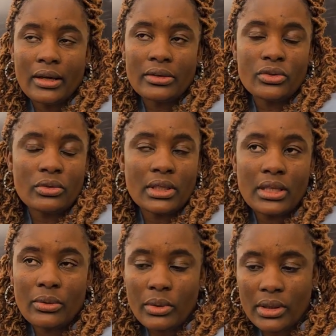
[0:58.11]
uh,
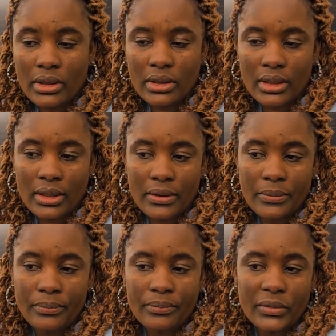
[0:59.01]
together with
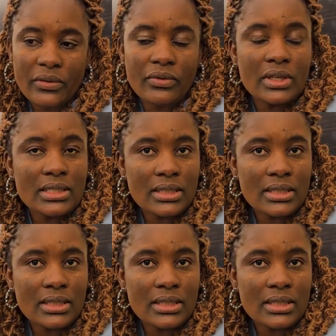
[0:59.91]
um, the FIDE